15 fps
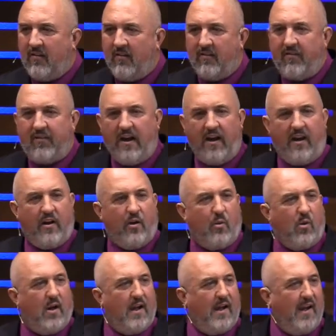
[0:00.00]
faded
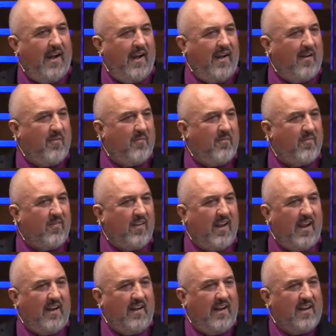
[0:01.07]
away
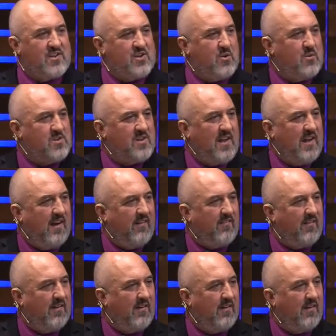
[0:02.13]
and guess who was left?
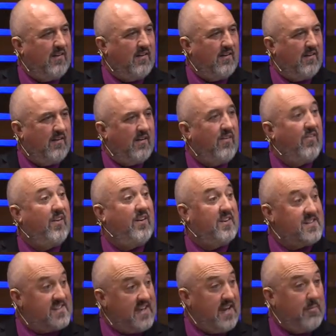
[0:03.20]
The
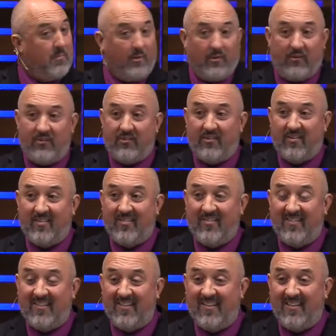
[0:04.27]
disciples.
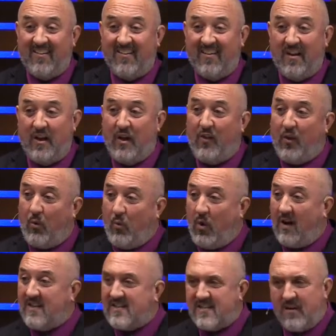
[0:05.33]
The
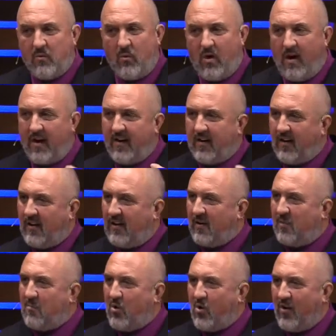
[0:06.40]
ones that wanted a little
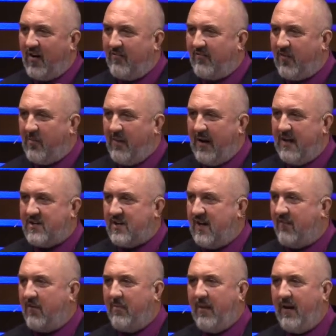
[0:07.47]
more information,
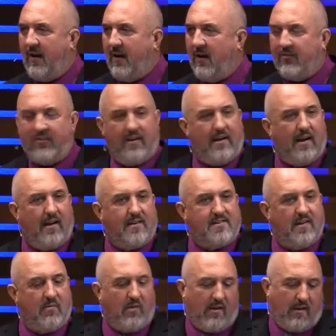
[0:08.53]
everybody else, they kind of
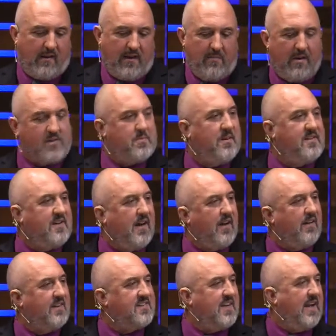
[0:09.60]
said, well, he must be done.
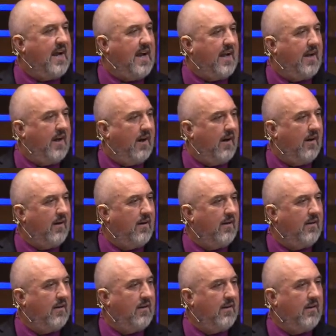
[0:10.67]
Let's get out of here.
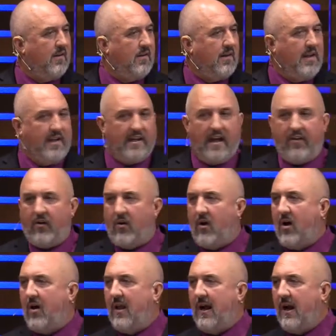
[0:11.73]
Yeah, they're
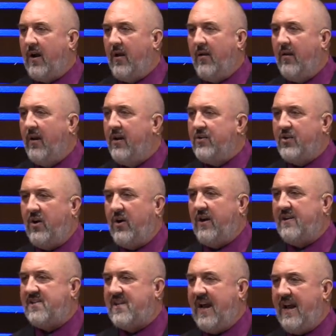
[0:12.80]
all out of turkey
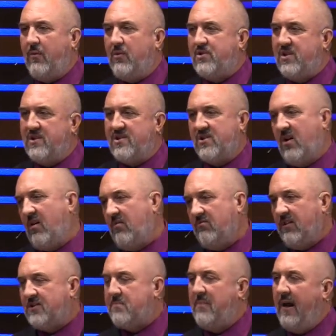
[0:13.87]
sandwiches, so
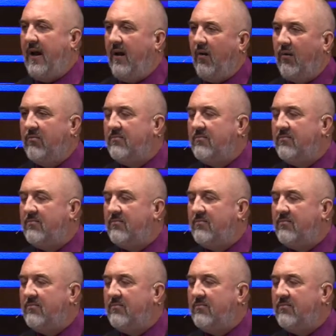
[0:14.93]
let's bail.